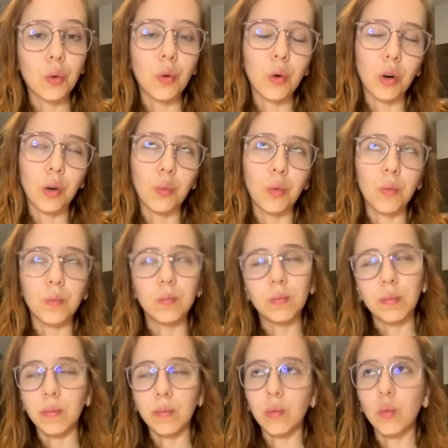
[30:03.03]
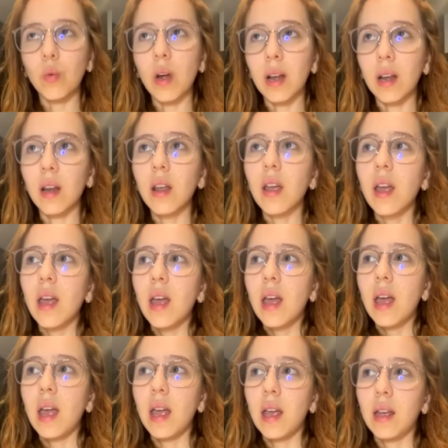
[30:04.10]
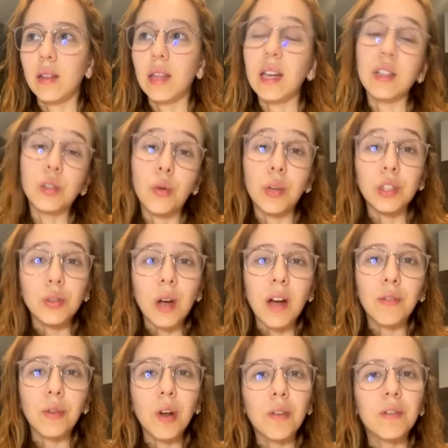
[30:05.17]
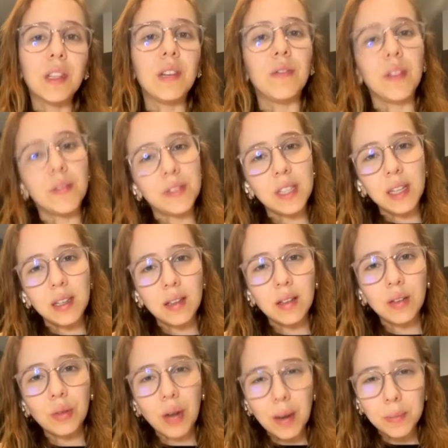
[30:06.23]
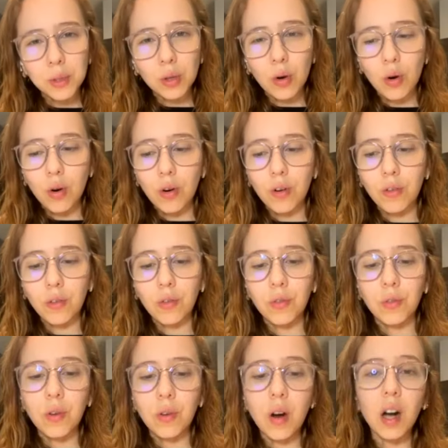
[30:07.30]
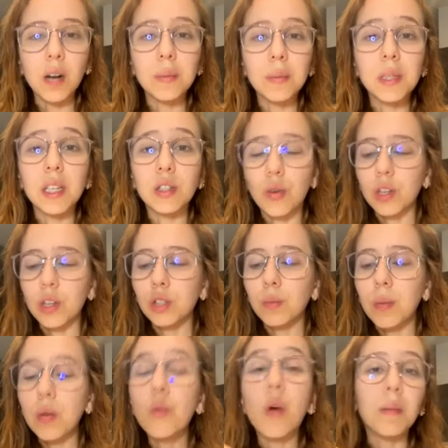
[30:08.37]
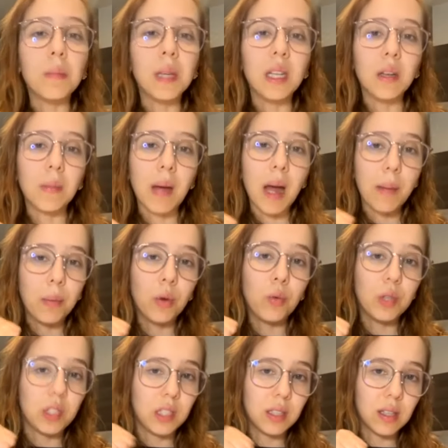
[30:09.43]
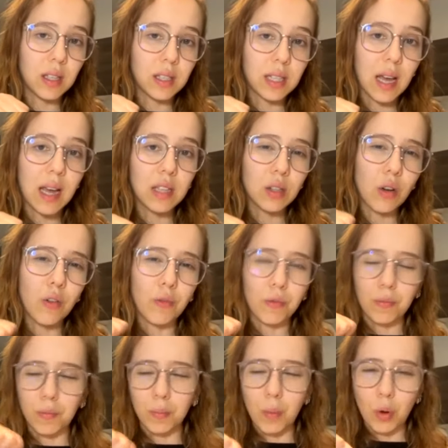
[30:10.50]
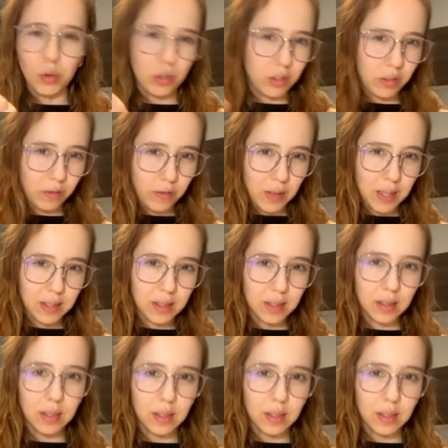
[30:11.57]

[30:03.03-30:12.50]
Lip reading: or one that is going to have roughly 15 grams of carbs, it's going to be one medium apple, which is the size of most fists.